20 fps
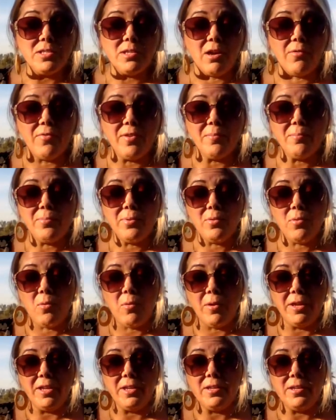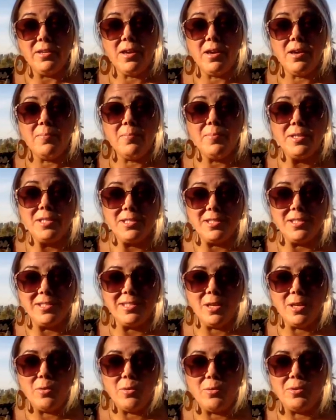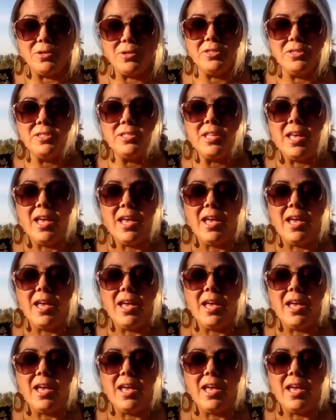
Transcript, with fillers: self-employed uh, business owners